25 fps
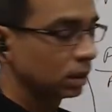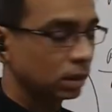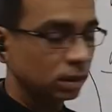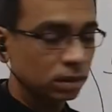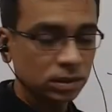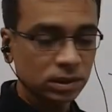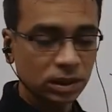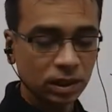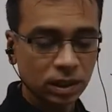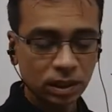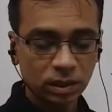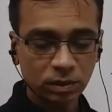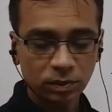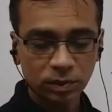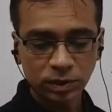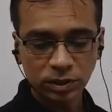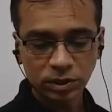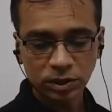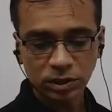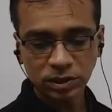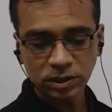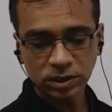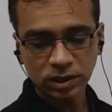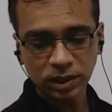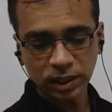Second
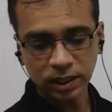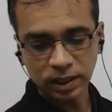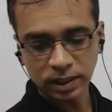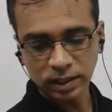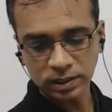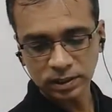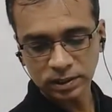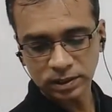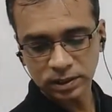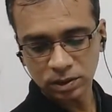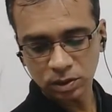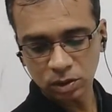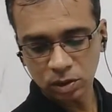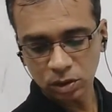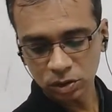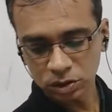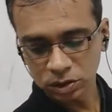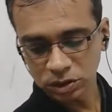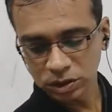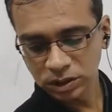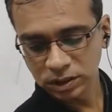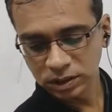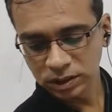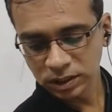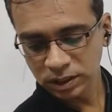question says
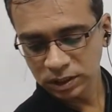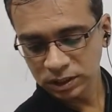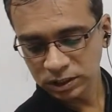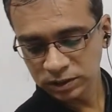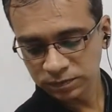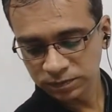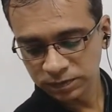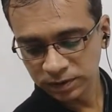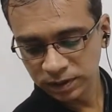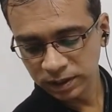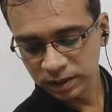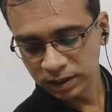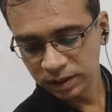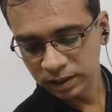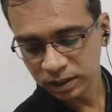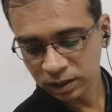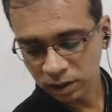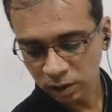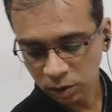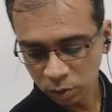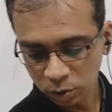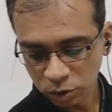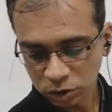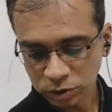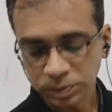oxygen is filled in a
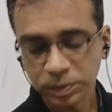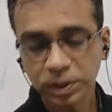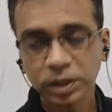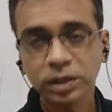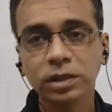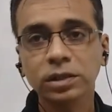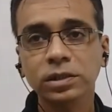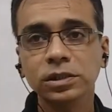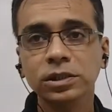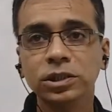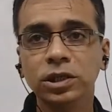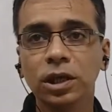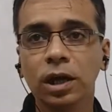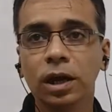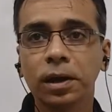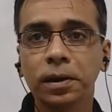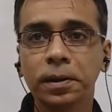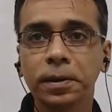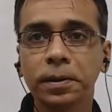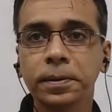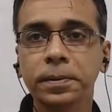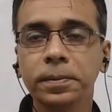closed metal jar.